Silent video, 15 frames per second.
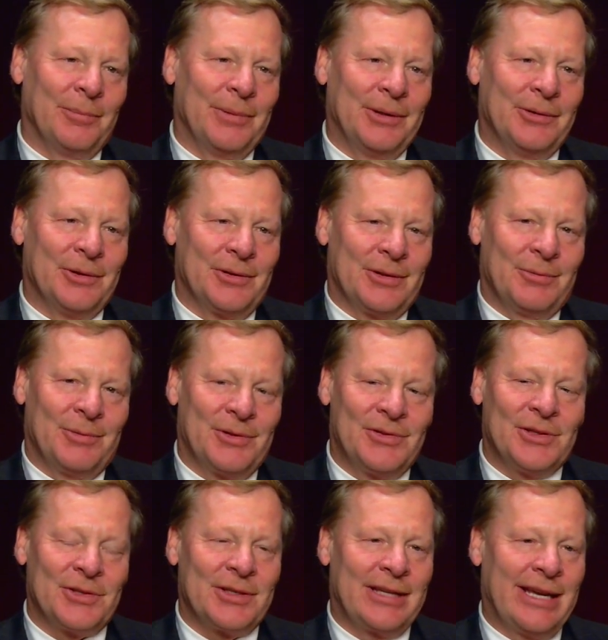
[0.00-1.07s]
because it was
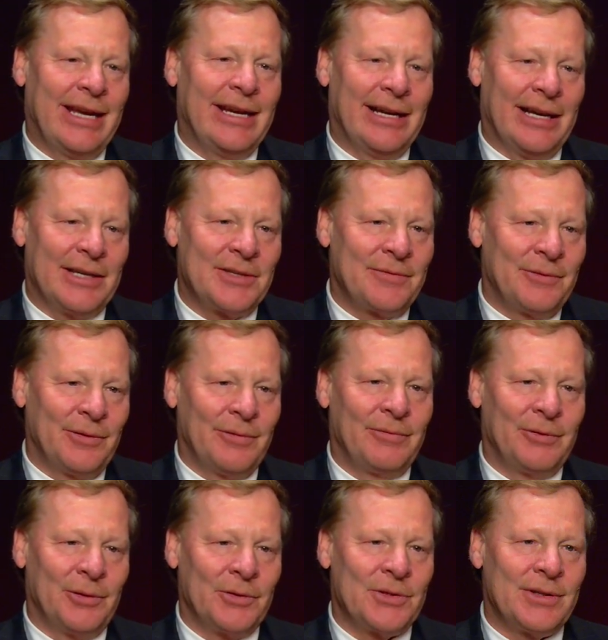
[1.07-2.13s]
just chaos for the
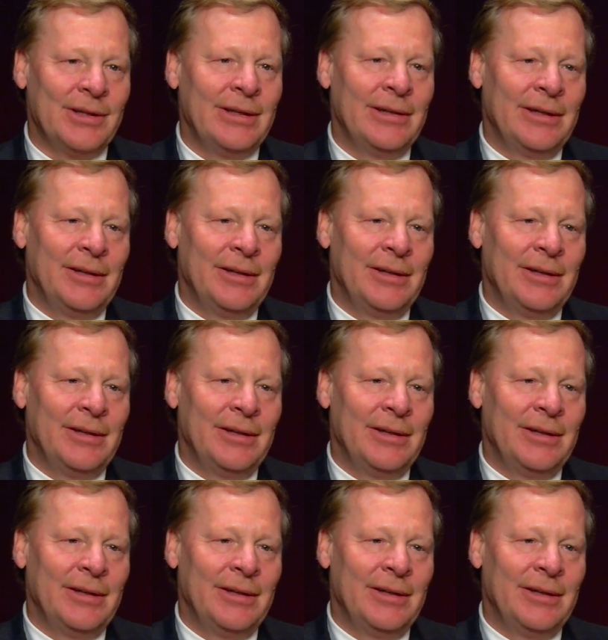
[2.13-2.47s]
first